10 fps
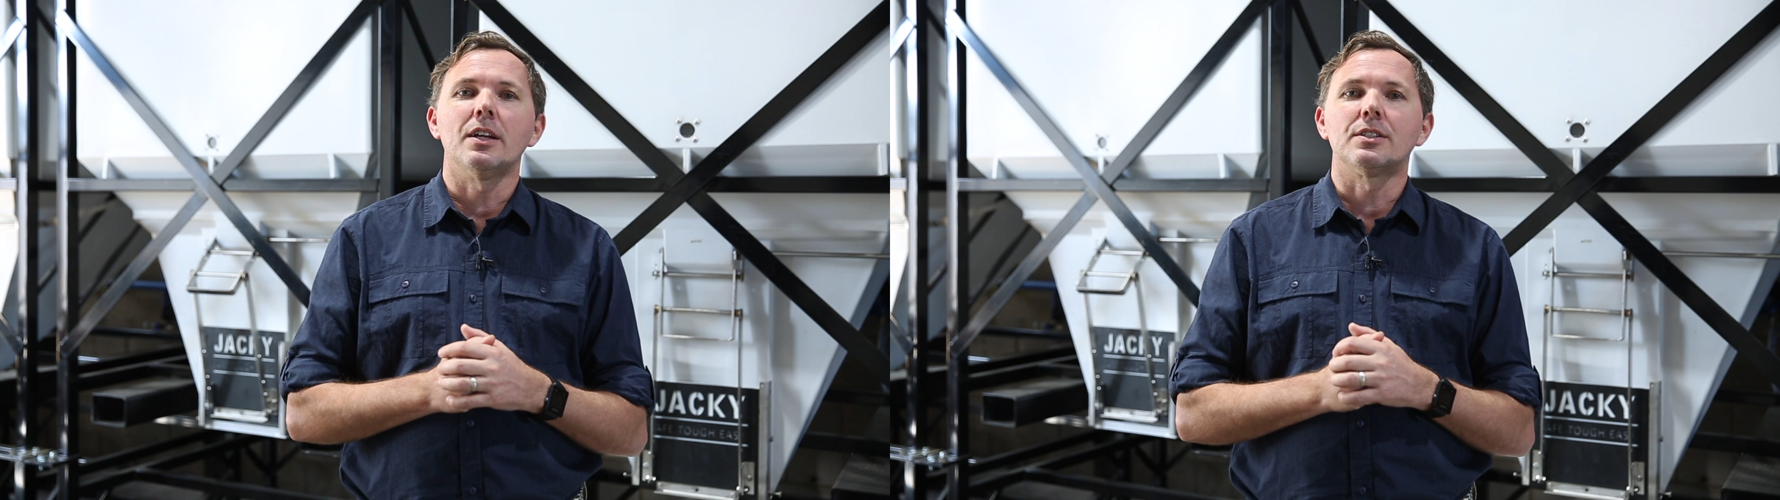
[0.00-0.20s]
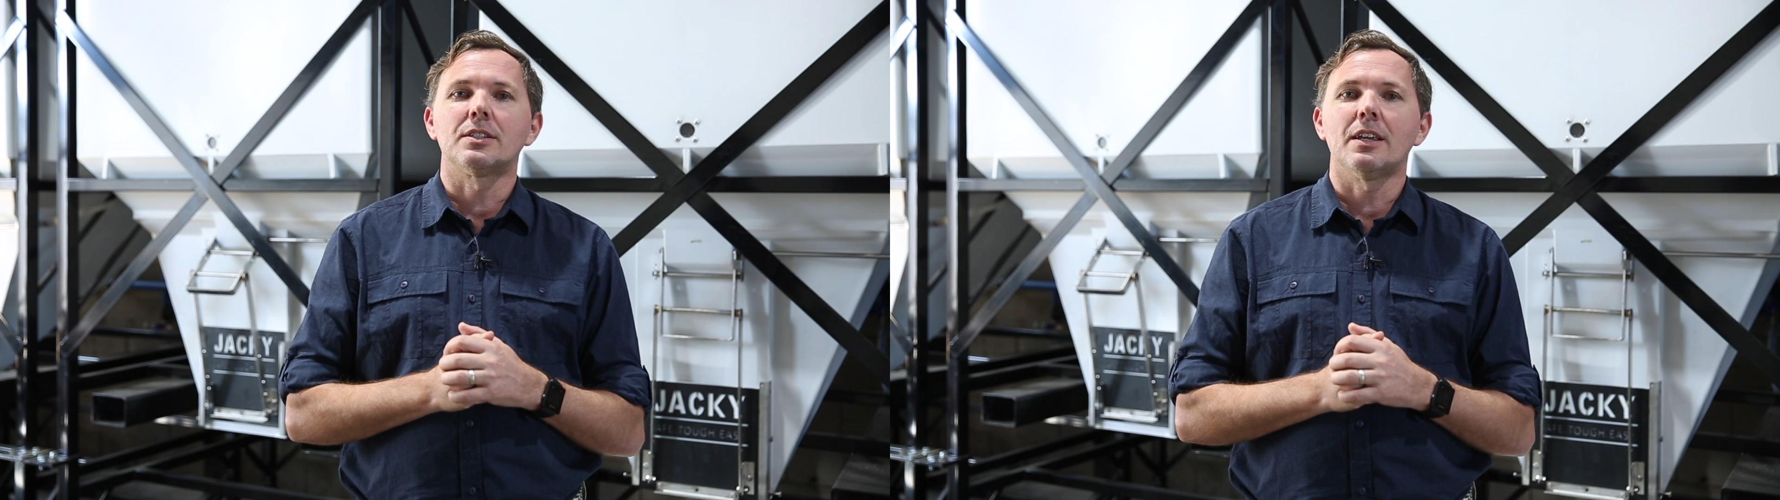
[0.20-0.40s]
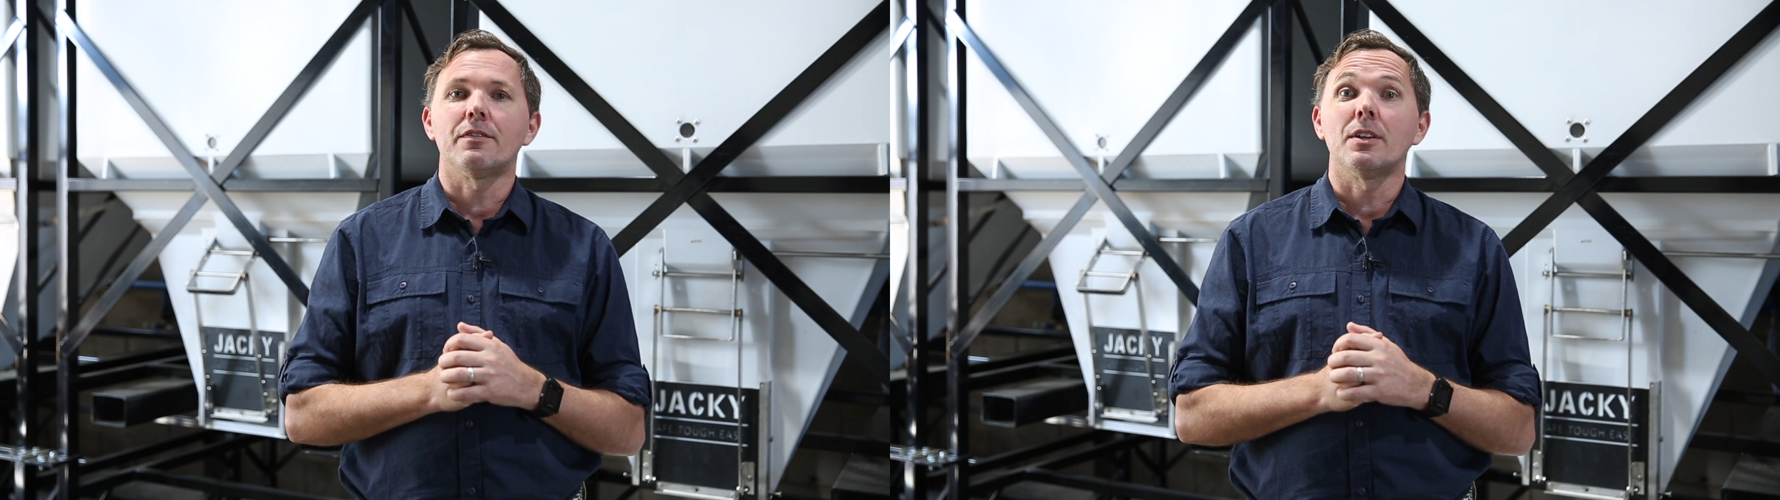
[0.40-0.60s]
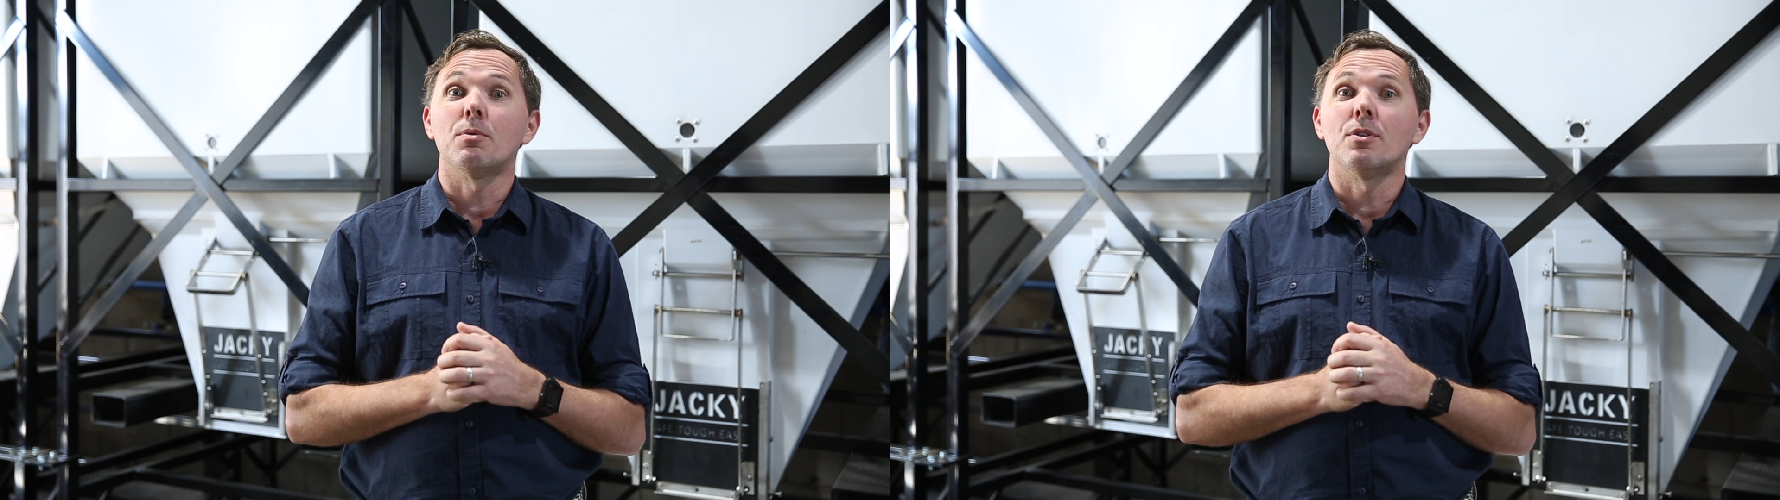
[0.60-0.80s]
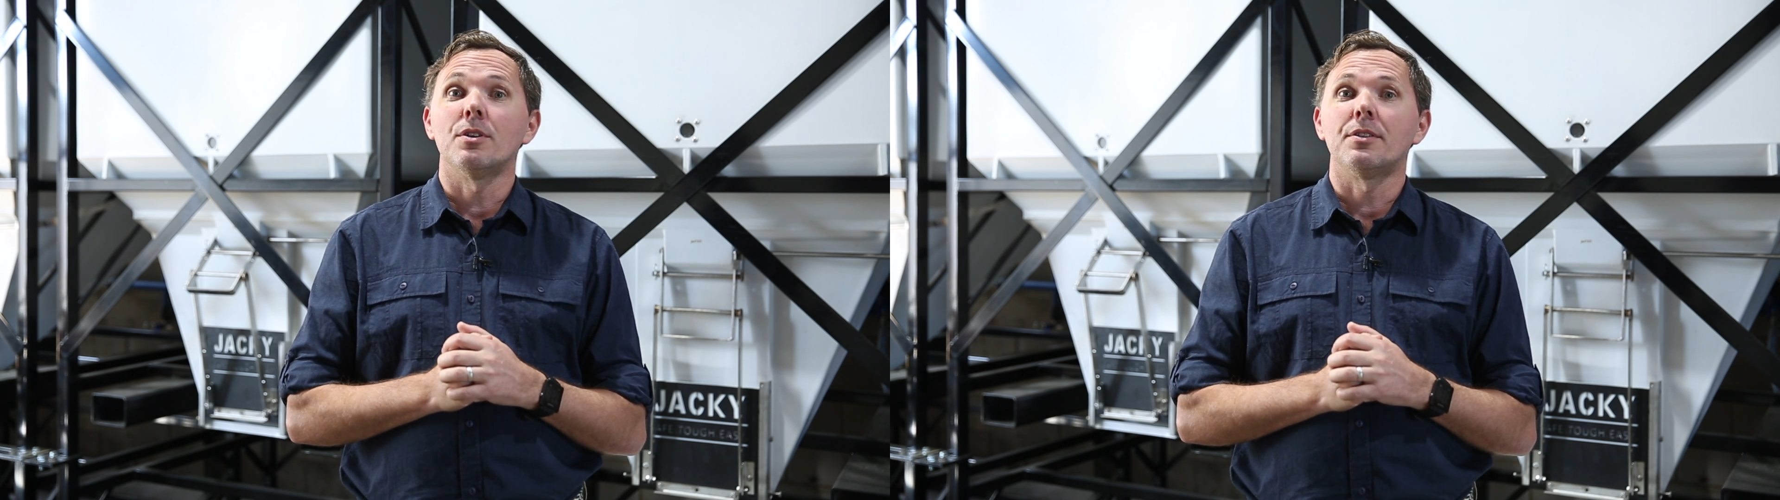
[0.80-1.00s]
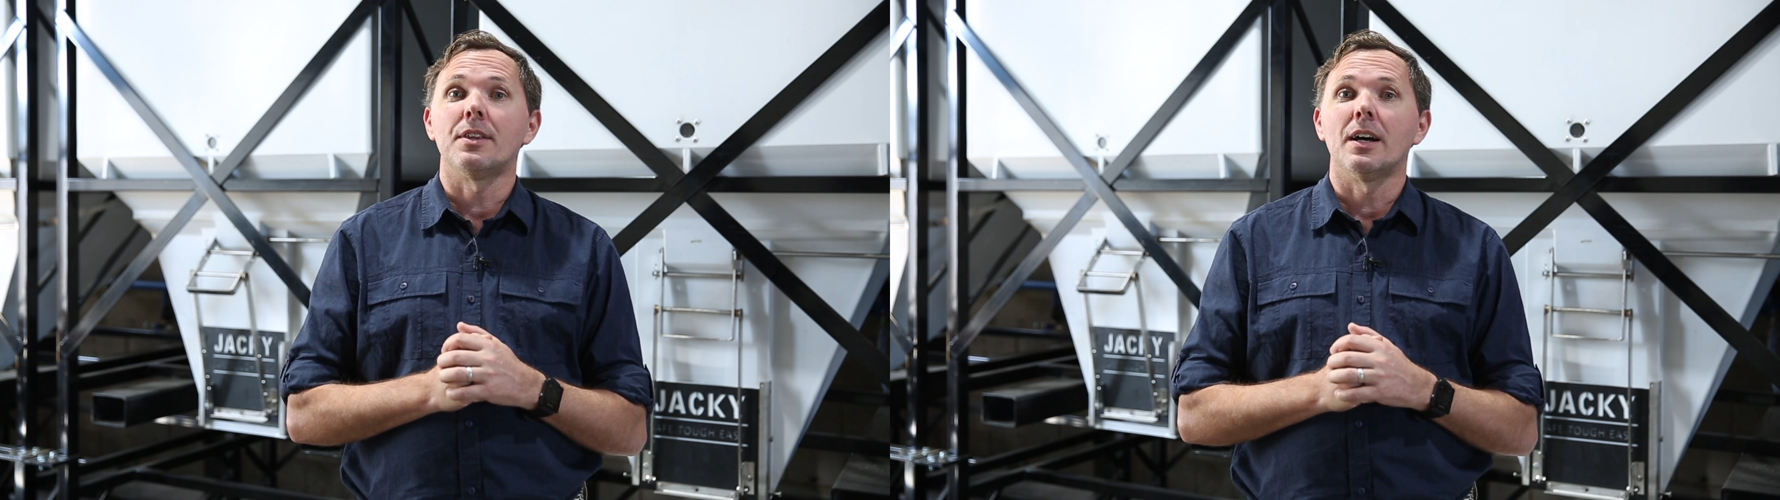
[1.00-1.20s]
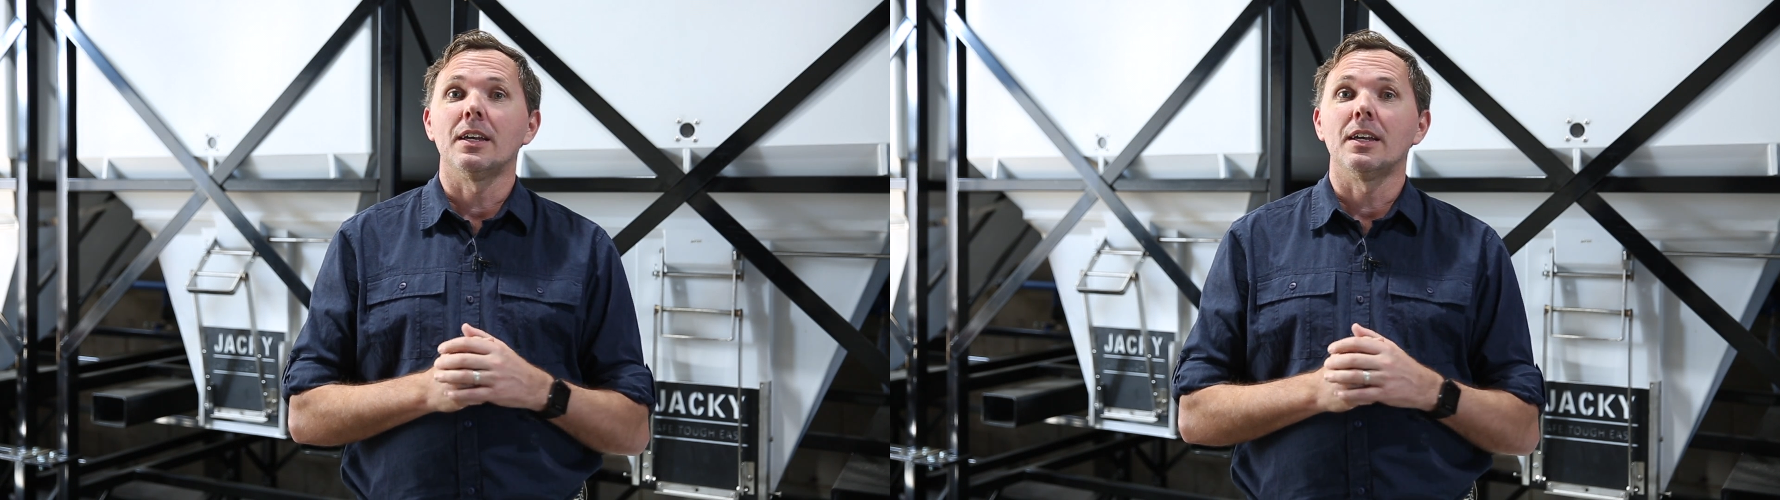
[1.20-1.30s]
It's definitely worth